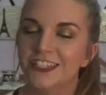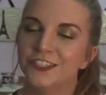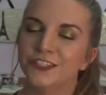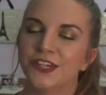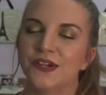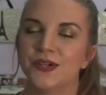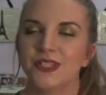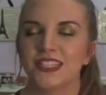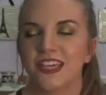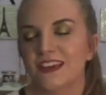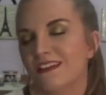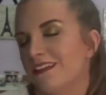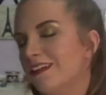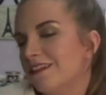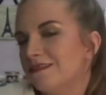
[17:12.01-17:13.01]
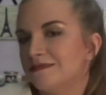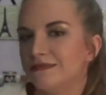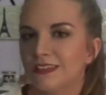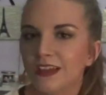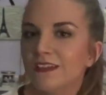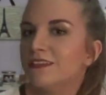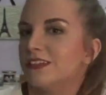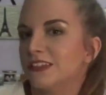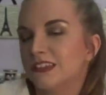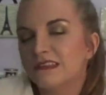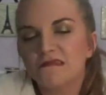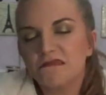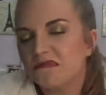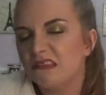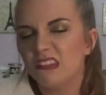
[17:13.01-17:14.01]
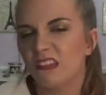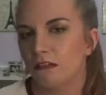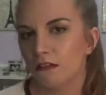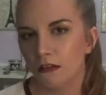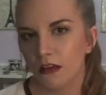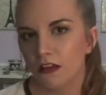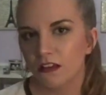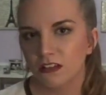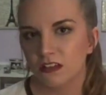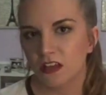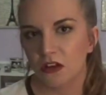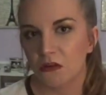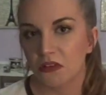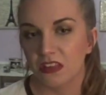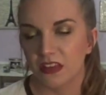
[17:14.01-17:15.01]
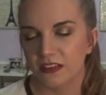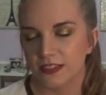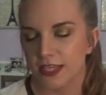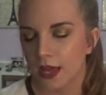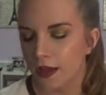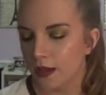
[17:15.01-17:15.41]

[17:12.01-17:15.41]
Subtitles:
So I was like, oh, I'll just go with this.